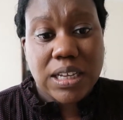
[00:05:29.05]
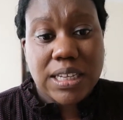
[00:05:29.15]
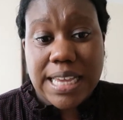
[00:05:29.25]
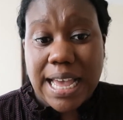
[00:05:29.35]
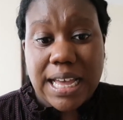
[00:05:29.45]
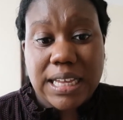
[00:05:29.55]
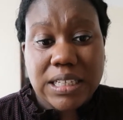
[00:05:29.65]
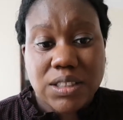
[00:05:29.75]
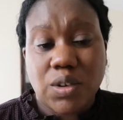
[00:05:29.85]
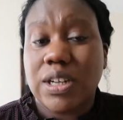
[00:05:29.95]
Yeah,
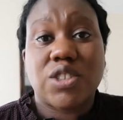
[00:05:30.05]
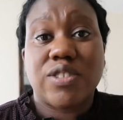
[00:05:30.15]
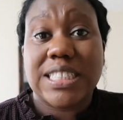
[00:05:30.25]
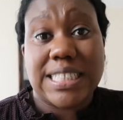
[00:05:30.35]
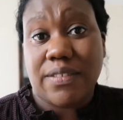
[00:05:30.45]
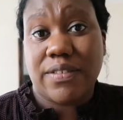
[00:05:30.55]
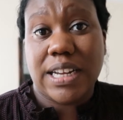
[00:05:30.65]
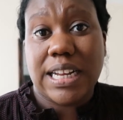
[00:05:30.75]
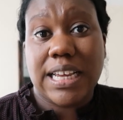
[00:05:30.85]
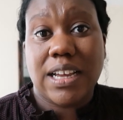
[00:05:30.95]
toiletries
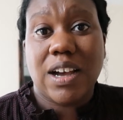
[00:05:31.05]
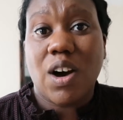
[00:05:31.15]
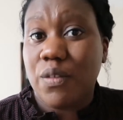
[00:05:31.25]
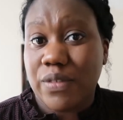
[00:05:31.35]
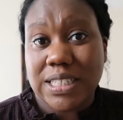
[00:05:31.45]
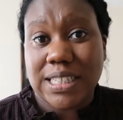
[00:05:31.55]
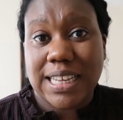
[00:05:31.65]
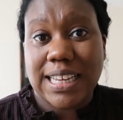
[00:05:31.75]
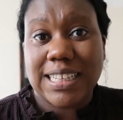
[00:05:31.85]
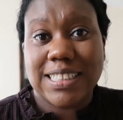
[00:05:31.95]
definitely.
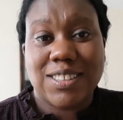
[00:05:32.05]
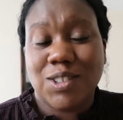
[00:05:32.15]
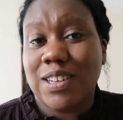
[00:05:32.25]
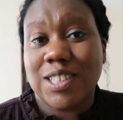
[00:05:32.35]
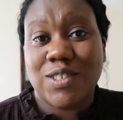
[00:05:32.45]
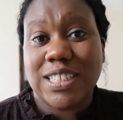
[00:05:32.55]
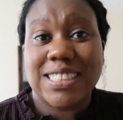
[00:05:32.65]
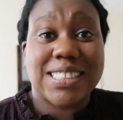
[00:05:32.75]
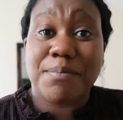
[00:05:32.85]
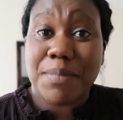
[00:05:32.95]
Obviously, toiletries
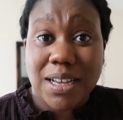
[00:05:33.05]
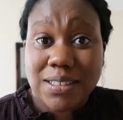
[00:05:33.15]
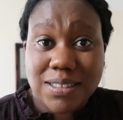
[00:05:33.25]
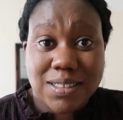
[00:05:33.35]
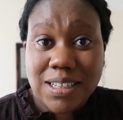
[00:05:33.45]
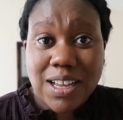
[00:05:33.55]
is a must.